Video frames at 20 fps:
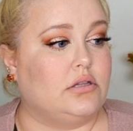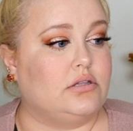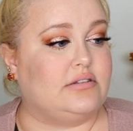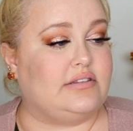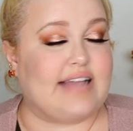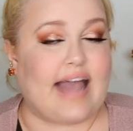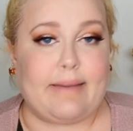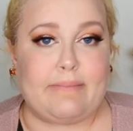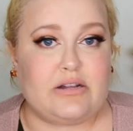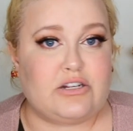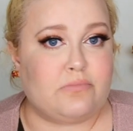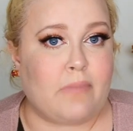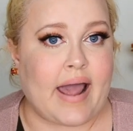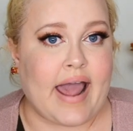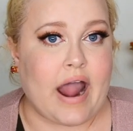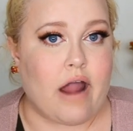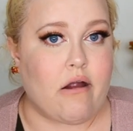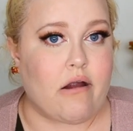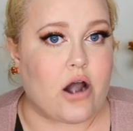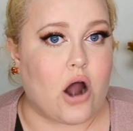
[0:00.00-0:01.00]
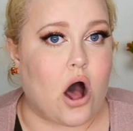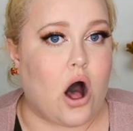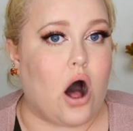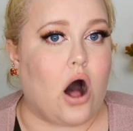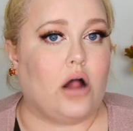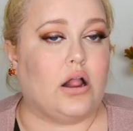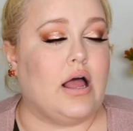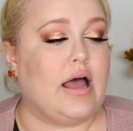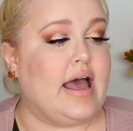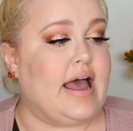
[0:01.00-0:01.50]
damage my hair at
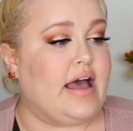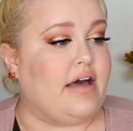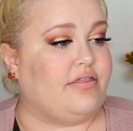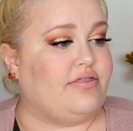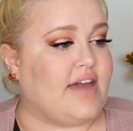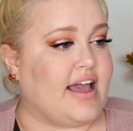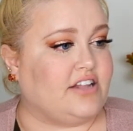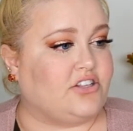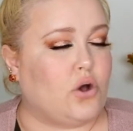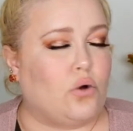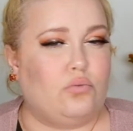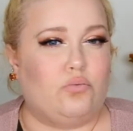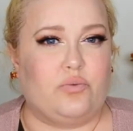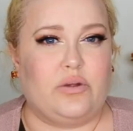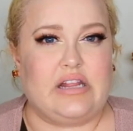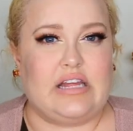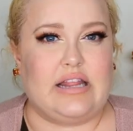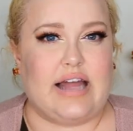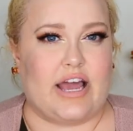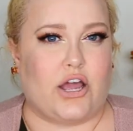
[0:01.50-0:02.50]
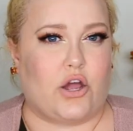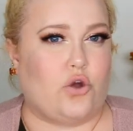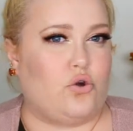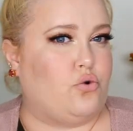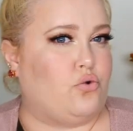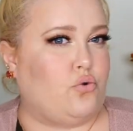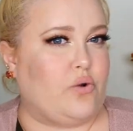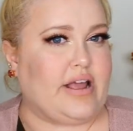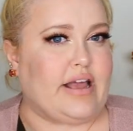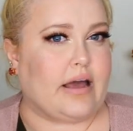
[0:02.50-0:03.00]
all. They don't really like
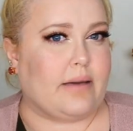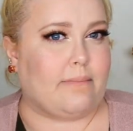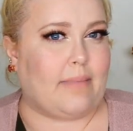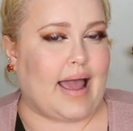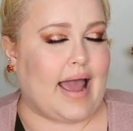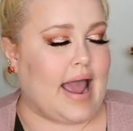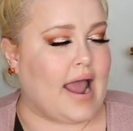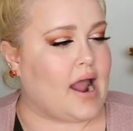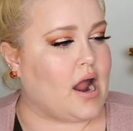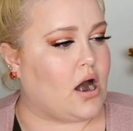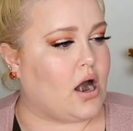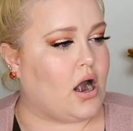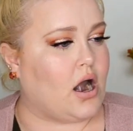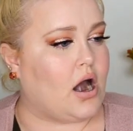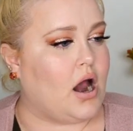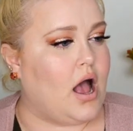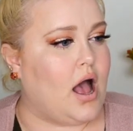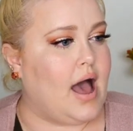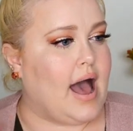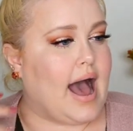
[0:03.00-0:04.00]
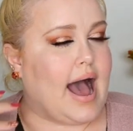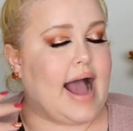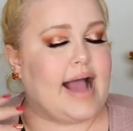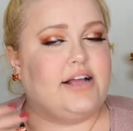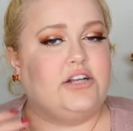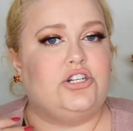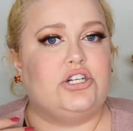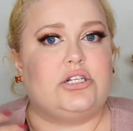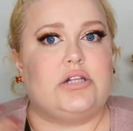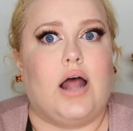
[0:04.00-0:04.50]
crink my hair. I
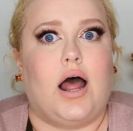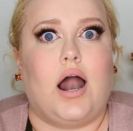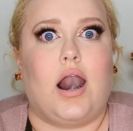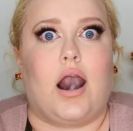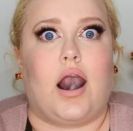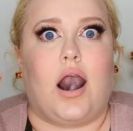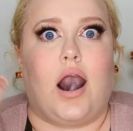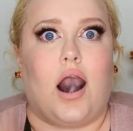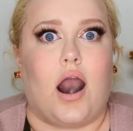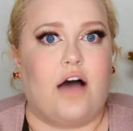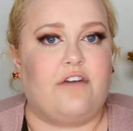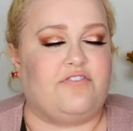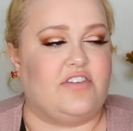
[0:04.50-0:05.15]
just love